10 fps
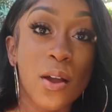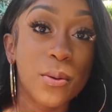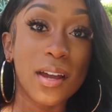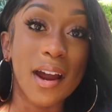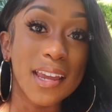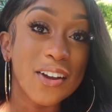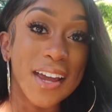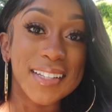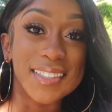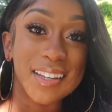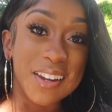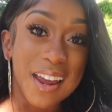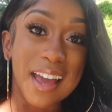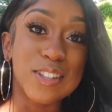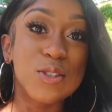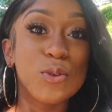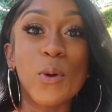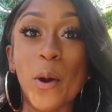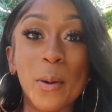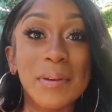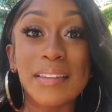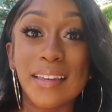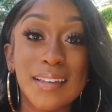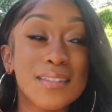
We are here at dinner at Two Urban Licks